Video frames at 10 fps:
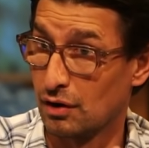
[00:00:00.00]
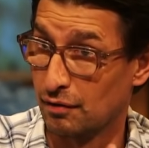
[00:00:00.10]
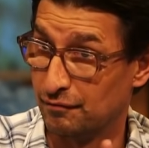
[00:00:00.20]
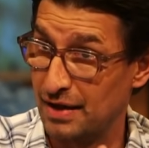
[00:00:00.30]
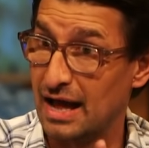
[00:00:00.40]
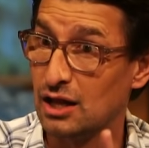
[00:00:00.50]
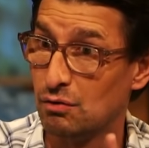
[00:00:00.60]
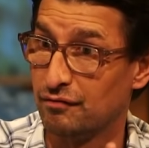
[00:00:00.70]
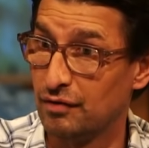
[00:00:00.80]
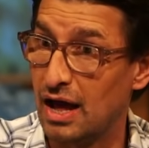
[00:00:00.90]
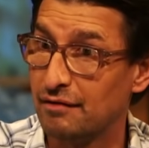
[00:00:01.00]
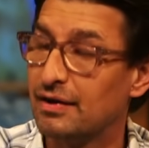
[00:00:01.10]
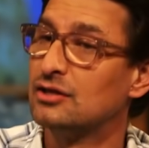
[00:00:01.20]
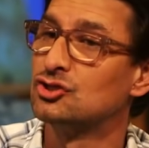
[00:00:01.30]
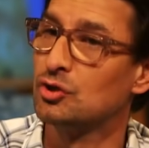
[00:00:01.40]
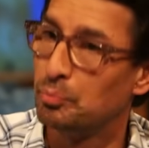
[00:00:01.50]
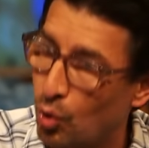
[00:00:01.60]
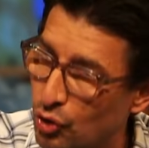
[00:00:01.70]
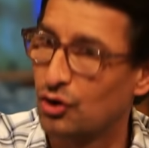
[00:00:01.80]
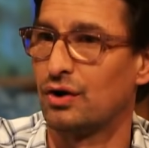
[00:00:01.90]
value of life, and
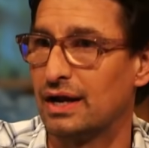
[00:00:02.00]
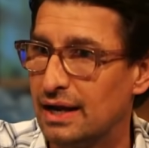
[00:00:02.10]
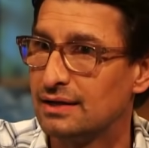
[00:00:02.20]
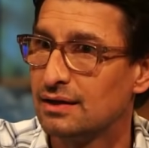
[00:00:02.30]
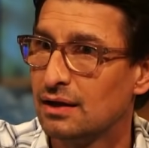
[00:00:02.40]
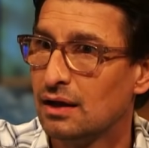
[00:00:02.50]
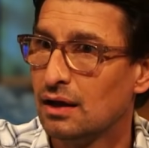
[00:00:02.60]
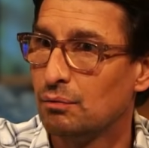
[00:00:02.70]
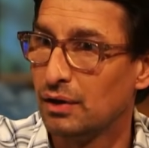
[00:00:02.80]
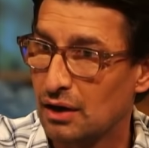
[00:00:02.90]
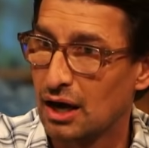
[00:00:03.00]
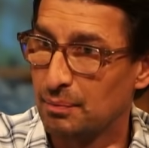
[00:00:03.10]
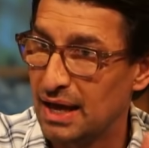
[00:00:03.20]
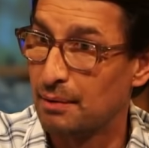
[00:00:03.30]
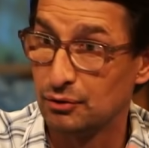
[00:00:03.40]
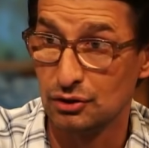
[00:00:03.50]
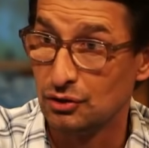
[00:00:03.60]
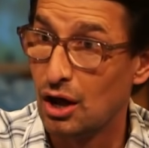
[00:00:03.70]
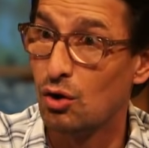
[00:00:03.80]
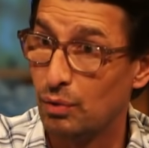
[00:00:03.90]
support her in it. We got to be able to
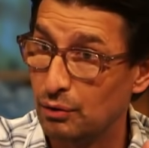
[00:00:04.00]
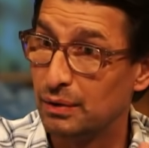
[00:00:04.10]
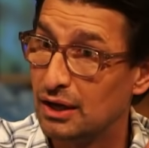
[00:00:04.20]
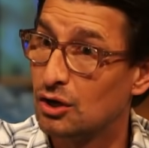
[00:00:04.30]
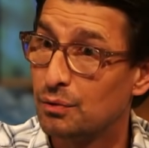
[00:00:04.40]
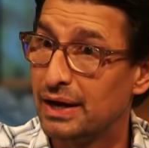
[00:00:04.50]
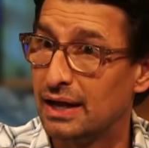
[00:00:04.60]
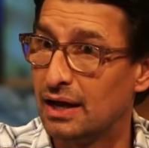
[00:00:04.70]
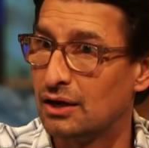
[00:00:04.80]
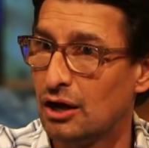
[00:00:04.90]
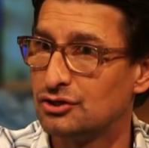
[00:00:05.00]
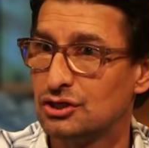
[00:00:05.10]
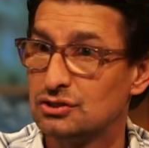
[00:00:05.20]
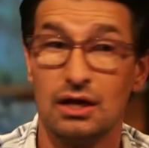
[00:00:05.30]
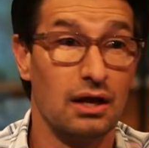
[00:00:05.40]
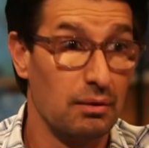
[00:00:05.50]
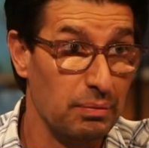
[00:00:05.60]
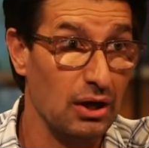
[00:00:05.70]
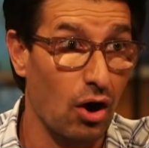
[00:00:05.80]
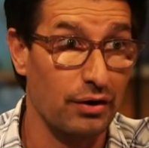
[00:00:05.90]
know when we agree and not just
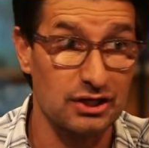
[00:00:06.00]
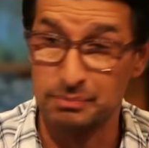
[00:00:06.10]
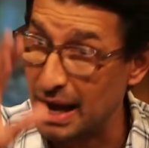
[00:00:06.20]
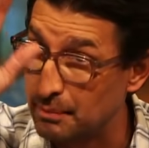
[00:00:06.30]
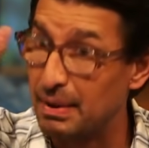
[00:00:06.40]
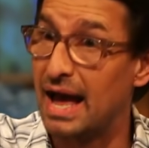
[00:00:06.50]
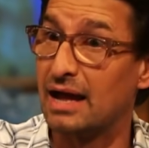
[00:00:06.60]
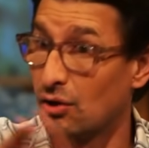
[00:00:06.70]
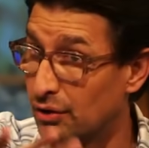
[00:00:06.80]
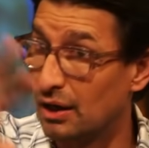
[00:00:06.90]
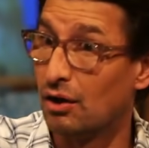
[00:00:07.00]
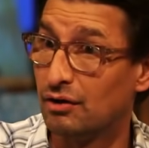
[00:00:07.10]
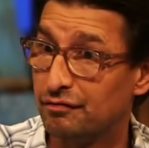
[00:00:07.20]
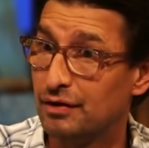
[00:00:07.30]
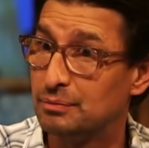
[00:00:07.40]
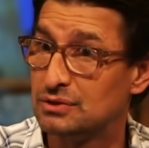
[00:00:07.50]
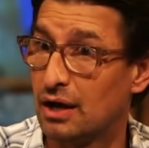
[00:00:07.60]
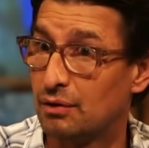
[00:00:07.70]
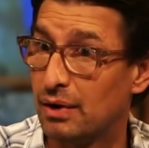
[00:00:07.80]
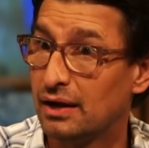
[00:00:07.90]
be orange man bad on the flip
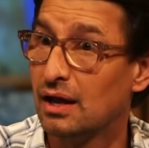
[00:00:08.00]
side, right?